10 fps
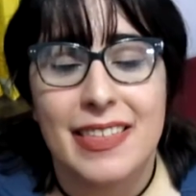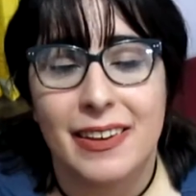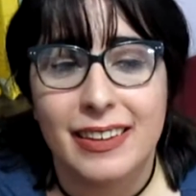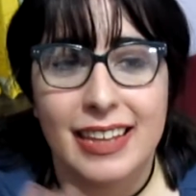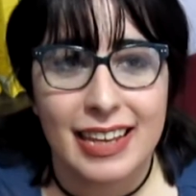
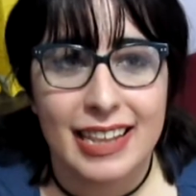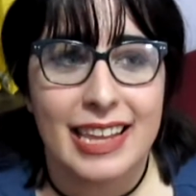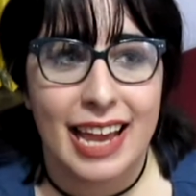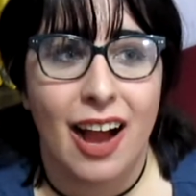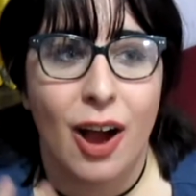thought the
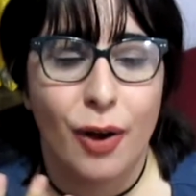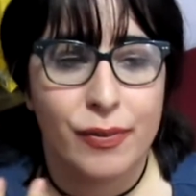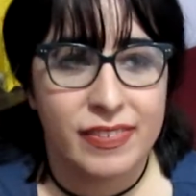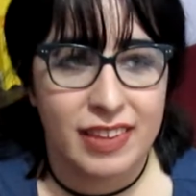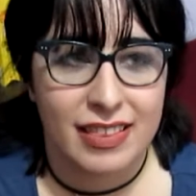idea
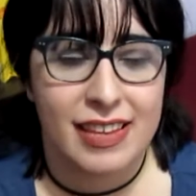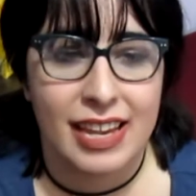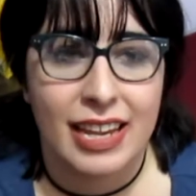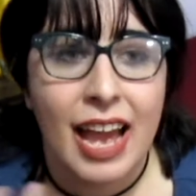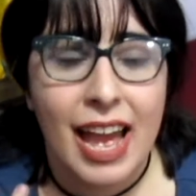of
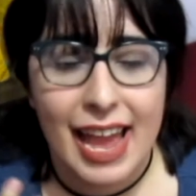setting